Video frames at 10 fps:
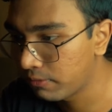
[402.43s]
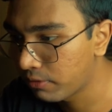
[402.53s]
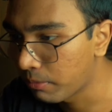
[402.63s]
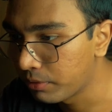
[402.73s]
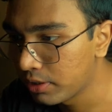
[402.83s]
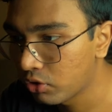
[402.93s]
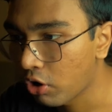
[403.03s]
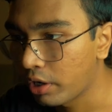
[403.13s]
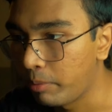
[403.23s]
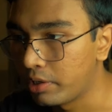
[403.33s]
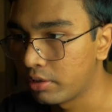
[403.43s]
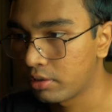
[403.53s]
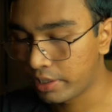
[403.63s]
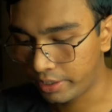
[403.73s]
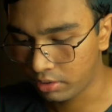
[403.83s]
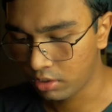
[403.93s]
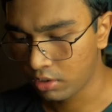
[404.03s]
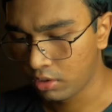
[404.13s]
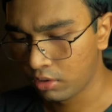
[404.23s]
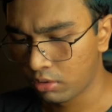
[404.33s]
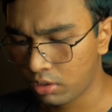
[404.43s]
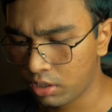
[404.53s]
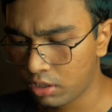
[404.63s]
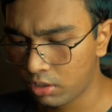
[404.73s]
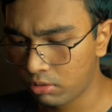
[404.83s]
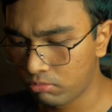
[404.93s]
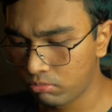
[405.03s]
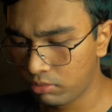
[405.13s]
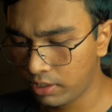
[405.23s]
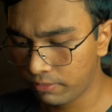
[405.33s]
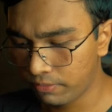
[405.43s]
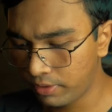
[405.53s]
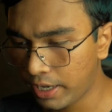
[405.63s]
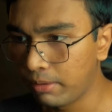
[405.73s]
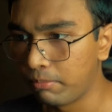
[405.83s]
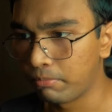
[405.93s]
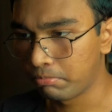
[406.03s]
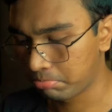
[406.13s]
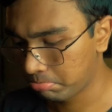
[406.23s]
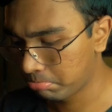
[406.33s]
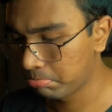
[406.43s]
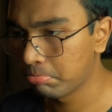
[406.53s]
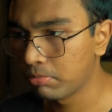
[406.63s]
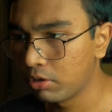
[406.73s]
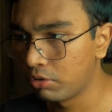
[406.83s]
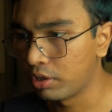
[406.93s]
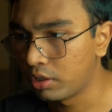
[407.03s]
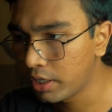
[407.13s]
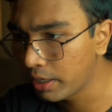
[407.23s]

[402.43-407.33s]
this stock images, like give time. Okay, time,